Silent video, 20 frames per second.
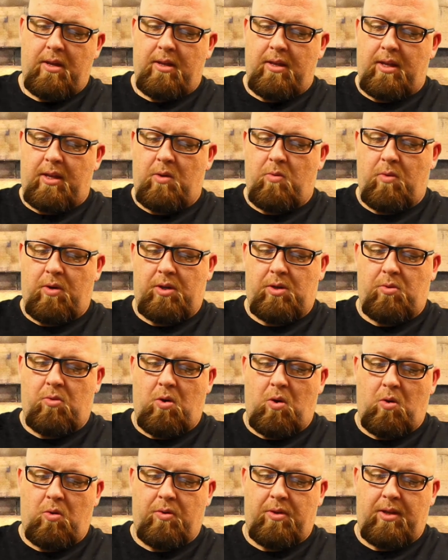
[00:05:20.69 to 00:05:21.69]
Then you want to
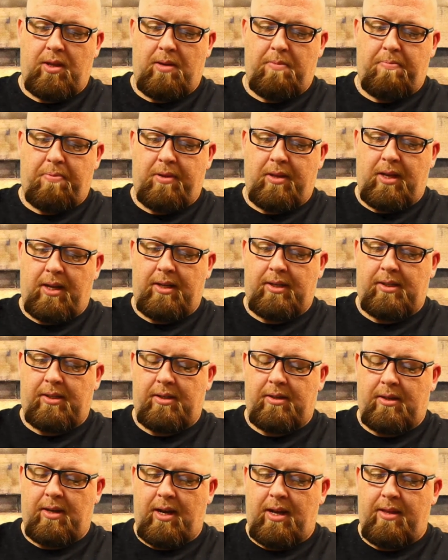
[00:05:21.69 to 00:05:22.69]
hold the
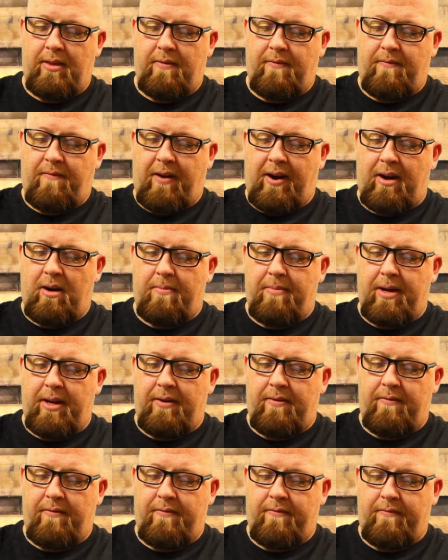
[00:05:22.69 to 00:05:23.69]
plus and the fire
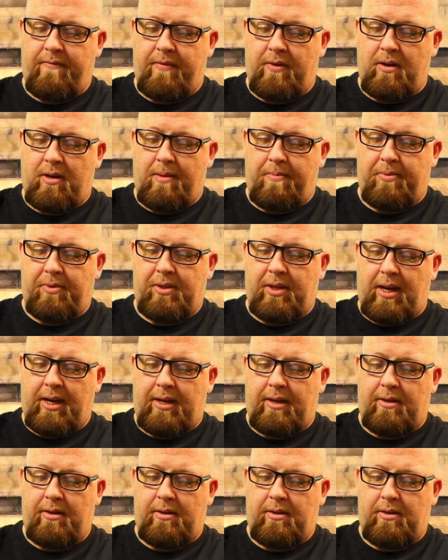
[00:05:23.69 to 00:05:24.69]
button for a couple
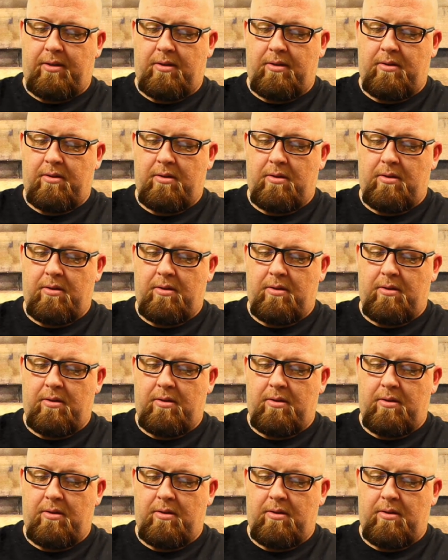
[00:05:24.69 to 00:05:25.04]
seconds.